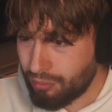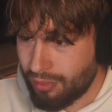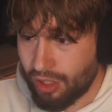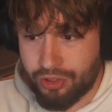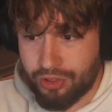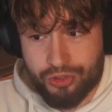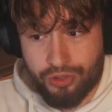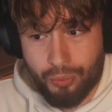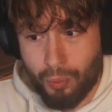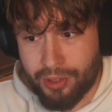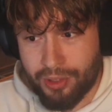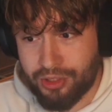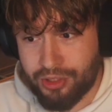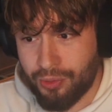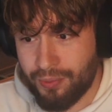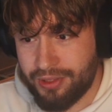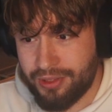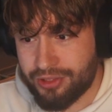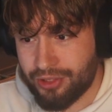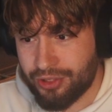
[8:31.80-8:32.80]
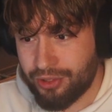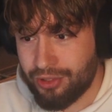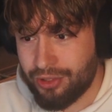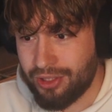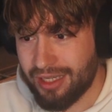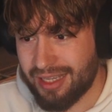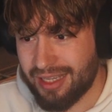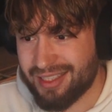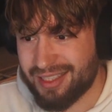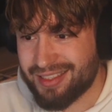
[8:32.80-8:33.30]
So what you will do
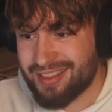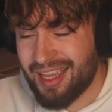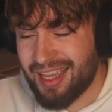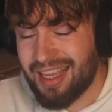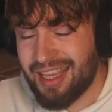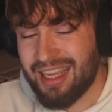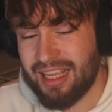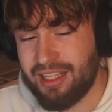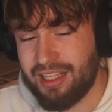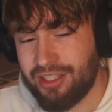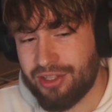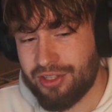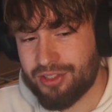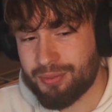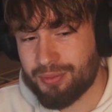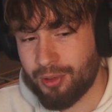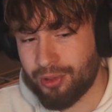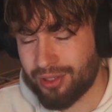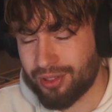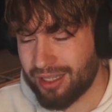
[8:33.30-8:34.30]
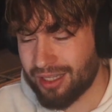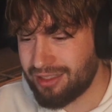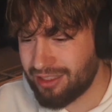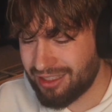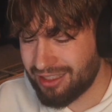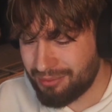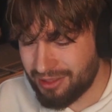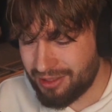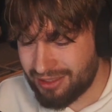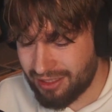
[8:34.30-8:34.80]
is stay in your smoke, and the
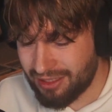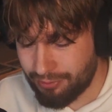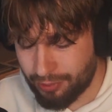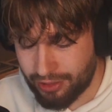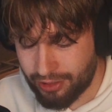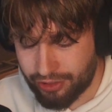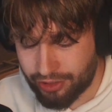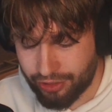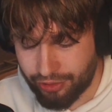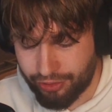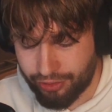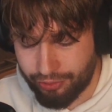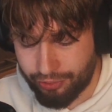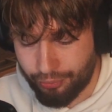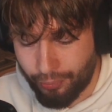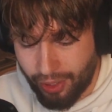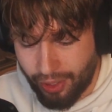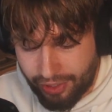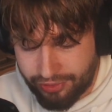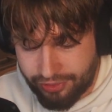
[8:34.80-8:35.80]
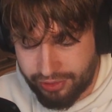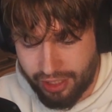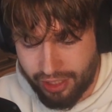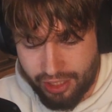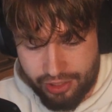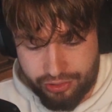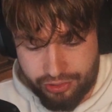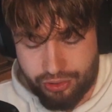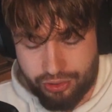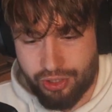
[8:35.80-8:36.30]
enemy team will go run
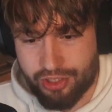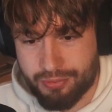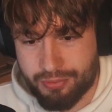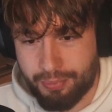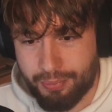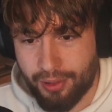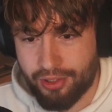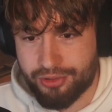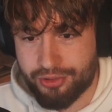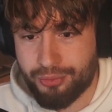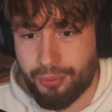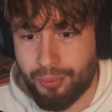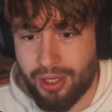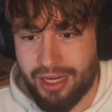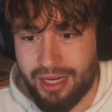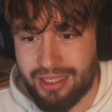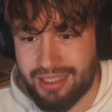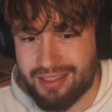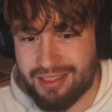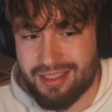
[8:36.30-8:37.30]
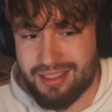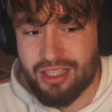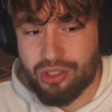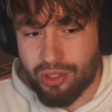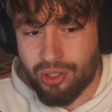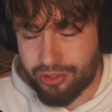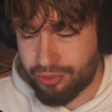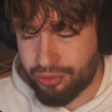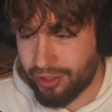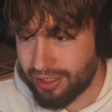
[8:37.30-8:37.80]
to the spot where they think you
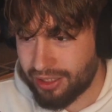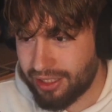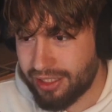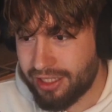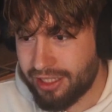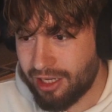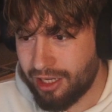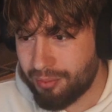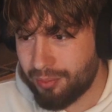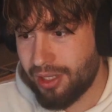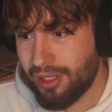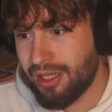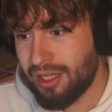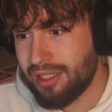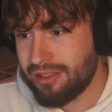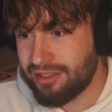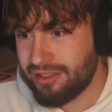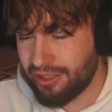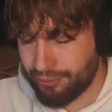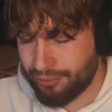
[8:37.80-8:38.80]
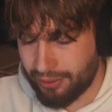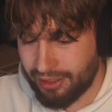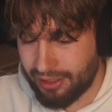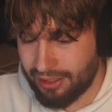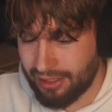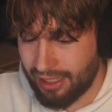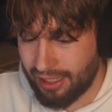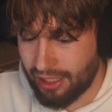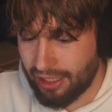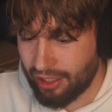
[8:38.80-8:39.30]
are doing lineup. They
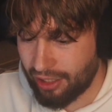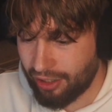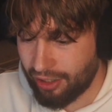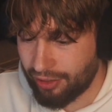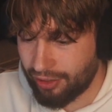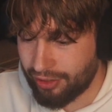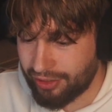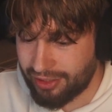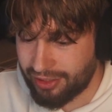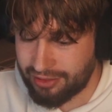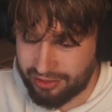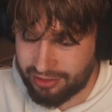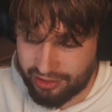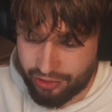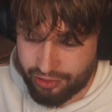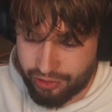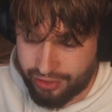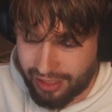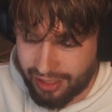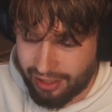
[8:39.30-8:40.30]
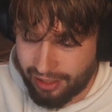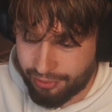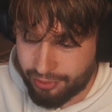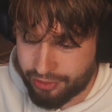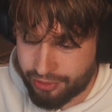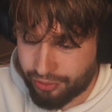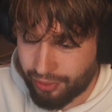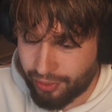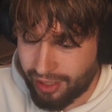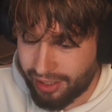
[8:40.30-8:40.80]
will, and the other guy will
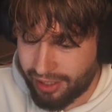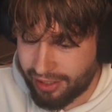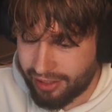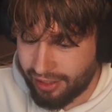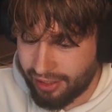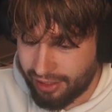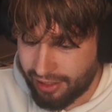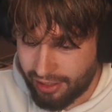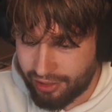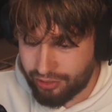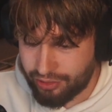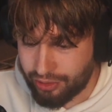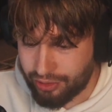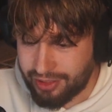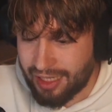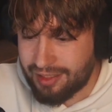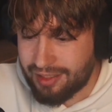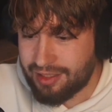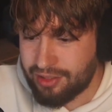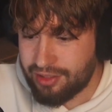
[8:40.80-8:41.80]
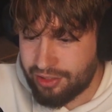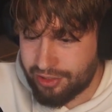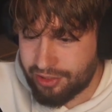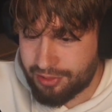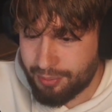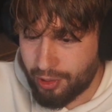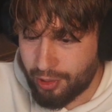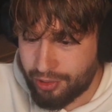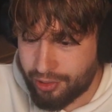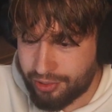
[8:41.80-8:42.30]
try to get in the
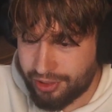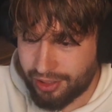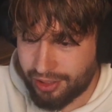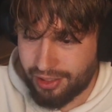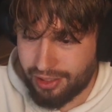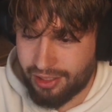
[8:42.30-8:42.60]
smoke,